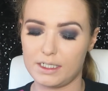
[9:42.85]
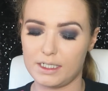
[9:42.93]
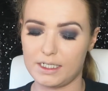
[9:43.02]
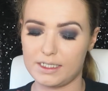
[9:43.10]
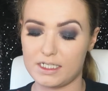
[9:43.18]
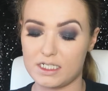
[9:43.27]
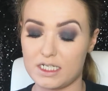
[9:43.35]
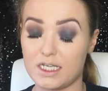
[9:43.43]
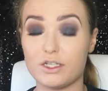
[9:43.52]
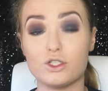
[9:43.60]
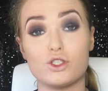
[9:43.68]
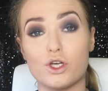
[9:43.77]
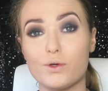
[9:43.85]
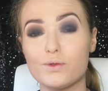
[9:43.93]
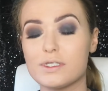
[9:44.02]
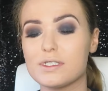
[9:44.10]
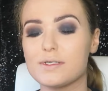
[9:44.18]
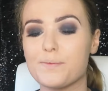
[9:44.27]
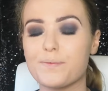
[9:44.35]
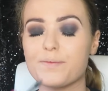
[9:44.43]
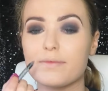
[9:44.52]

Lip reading: in the shade Toast.